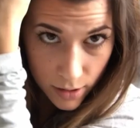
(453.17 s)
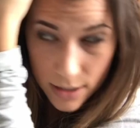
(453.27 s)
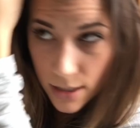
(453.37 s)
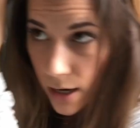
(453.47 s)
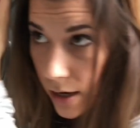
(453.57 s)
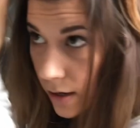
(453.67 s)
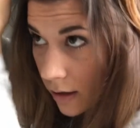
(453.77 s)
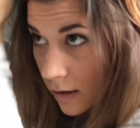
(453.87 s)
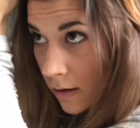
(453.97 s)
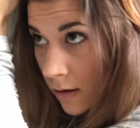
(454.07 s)
one side,
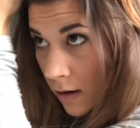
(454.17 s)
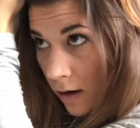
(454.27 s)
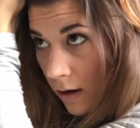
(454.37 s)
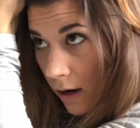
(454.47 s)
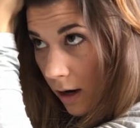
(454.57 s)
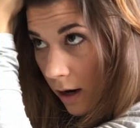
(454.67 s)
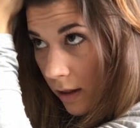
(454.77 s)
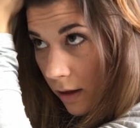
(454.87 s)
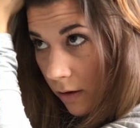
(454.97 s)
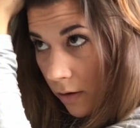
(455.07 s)

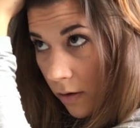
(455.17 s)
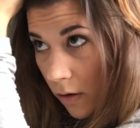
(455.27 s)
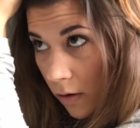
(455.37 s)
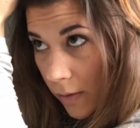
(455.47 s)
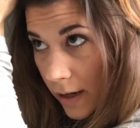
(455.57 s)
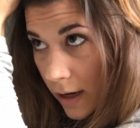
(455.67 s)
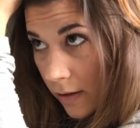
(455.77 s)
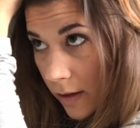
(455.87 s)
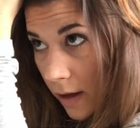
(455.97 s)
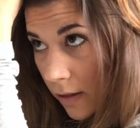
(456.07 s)
and then go the whole way
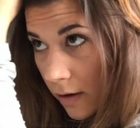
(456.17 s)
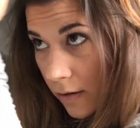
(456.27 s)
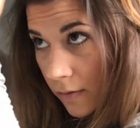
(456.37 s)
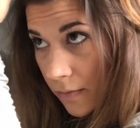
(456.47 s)
down the other.